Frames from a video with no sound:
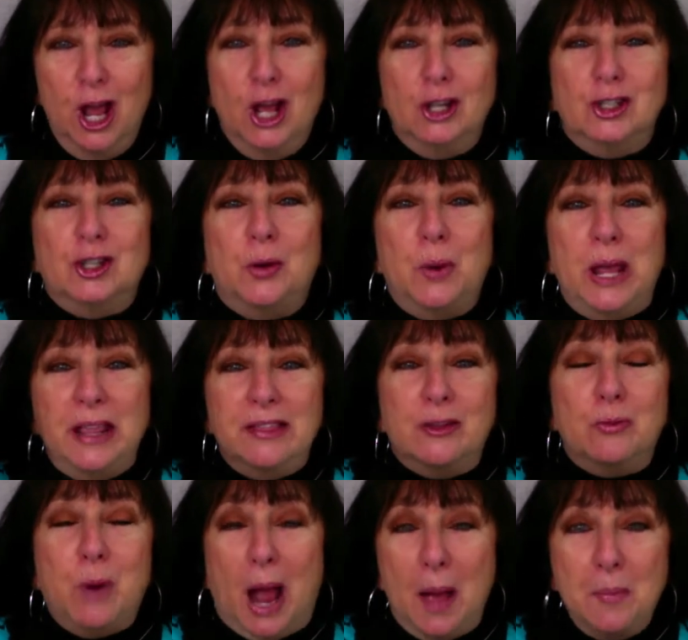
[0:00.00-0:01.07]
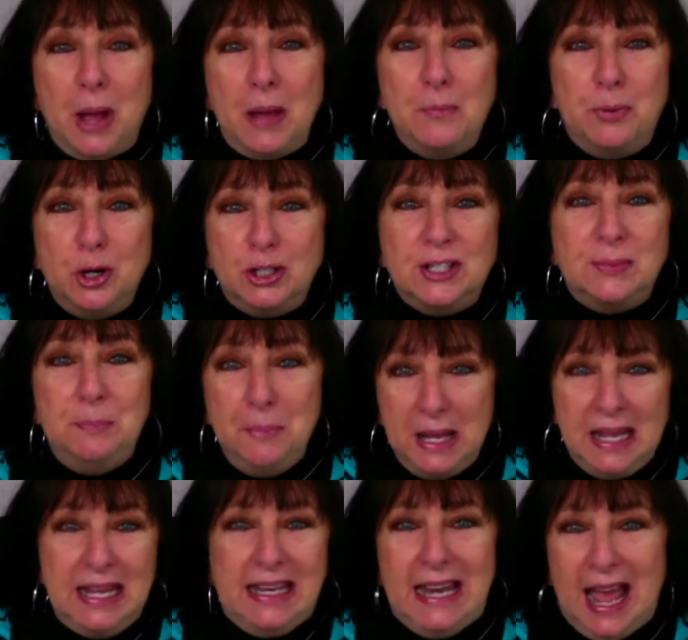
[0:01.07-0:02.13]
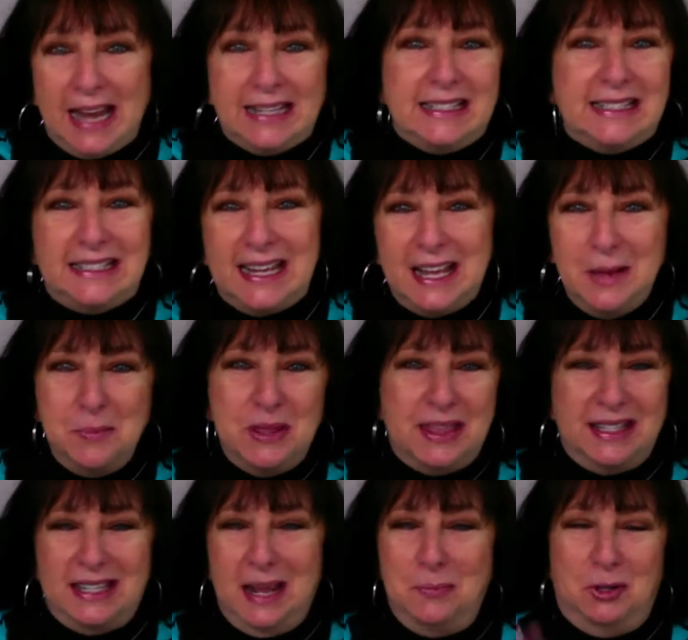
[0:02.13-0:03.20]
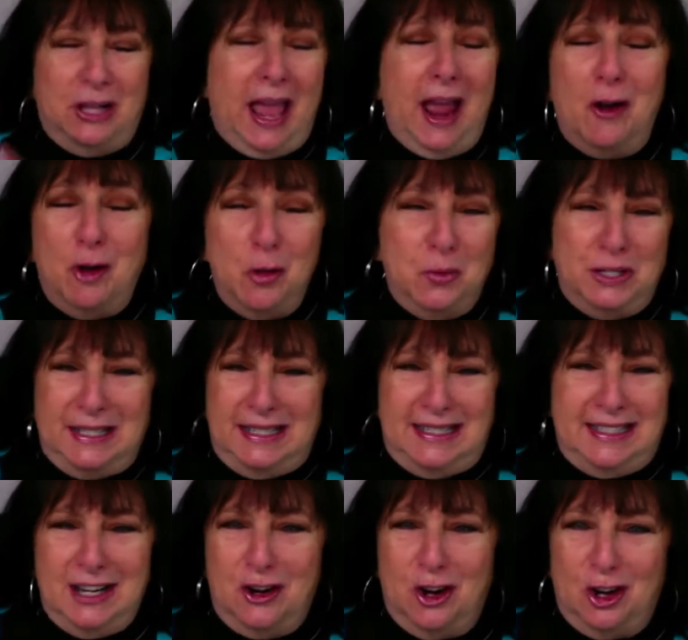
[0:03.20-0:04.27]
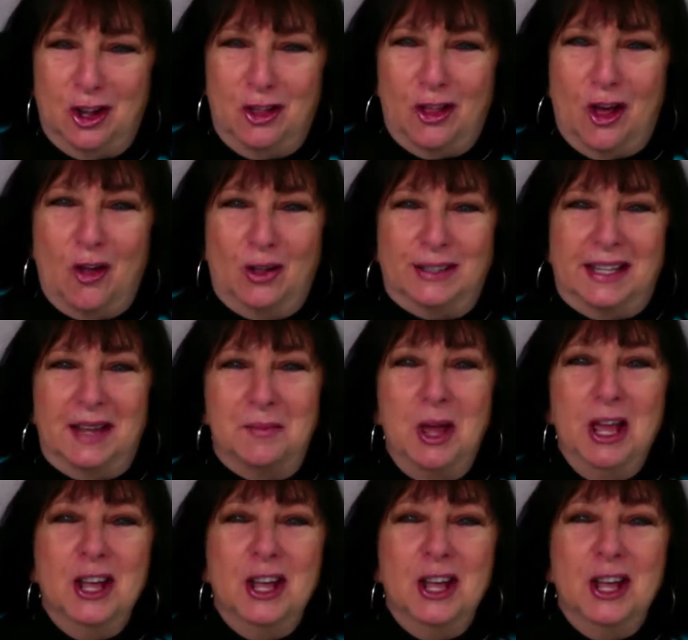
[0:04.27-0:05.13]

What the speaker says: So the rabbi puts me next to him at the table. Carol was hysterical the whole time.